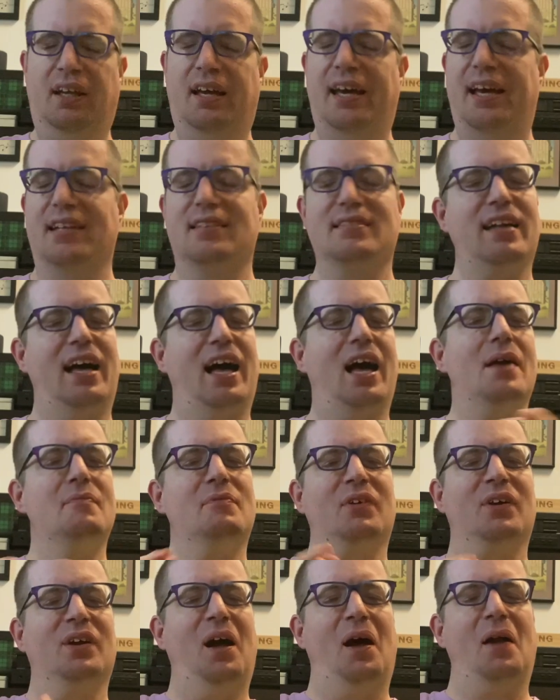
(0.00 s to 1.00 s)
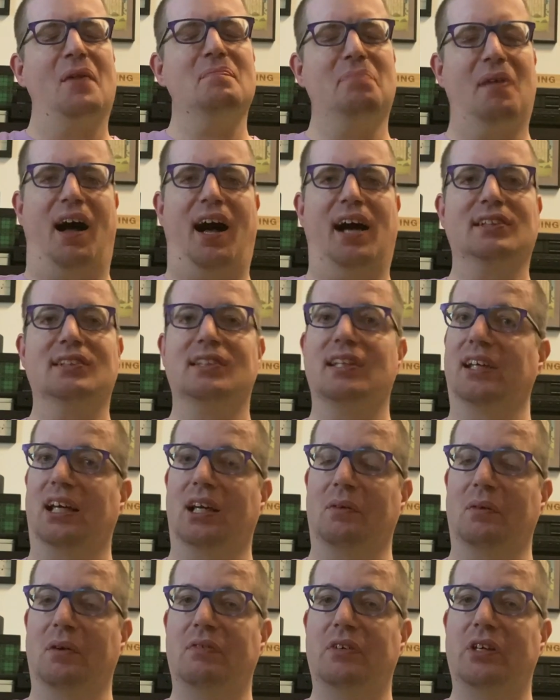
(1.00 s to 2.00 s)
It's time for an unboxing and
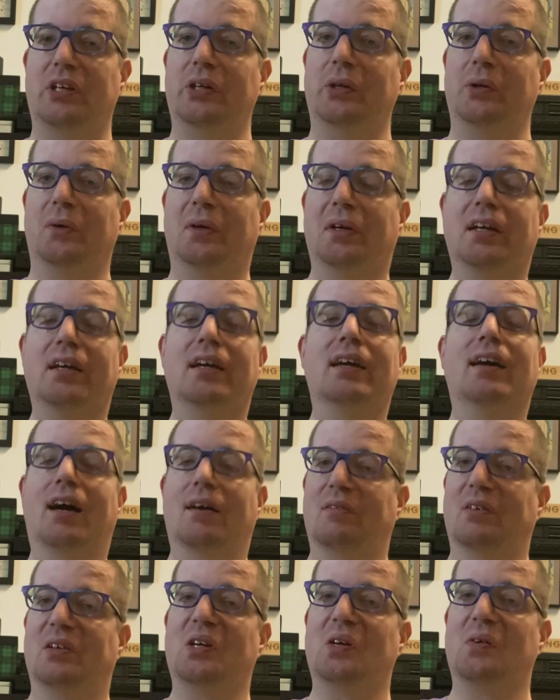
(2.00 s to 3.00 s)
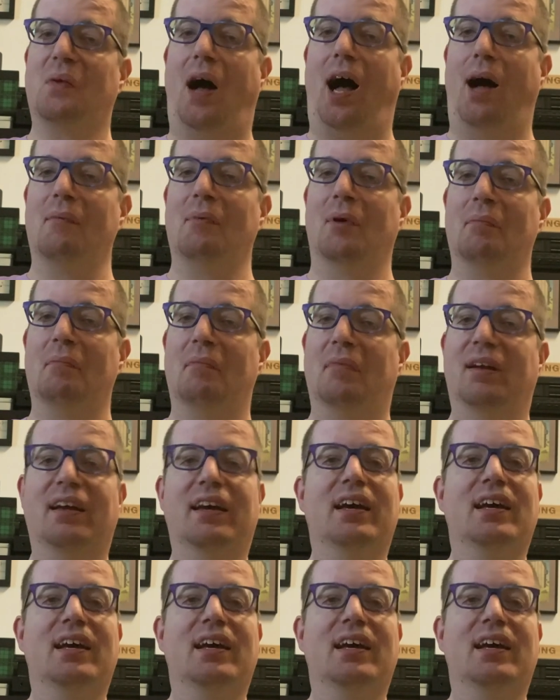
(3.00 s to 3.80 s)
a review of a new album.